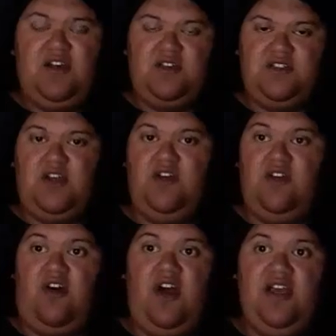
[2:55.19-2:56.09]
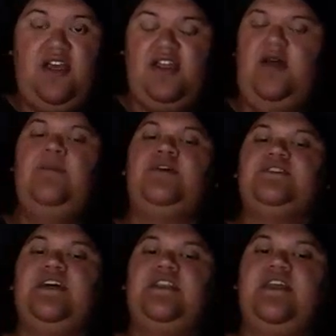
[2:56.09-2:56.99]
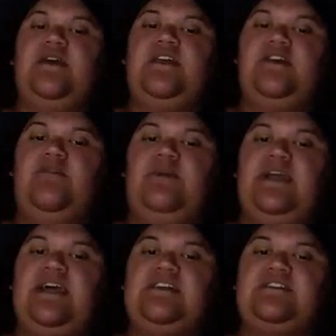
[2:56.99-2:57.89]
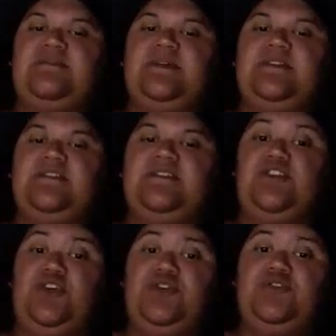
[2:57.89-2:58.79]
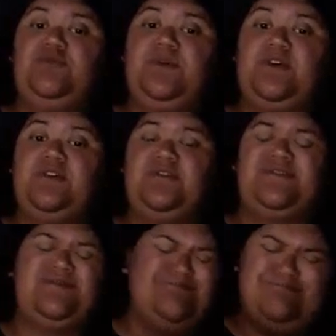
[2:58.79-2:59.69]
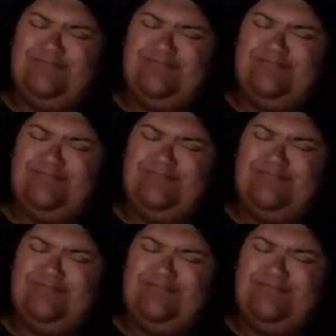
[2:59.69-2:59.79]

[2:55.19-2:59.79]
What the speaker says: So I'm not saying that any of my customers use, because,